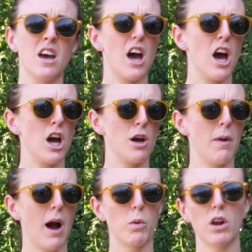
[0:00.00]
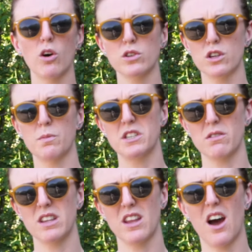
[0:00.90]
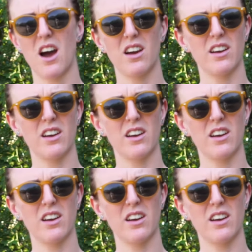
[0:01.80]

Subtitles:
I will also be doing that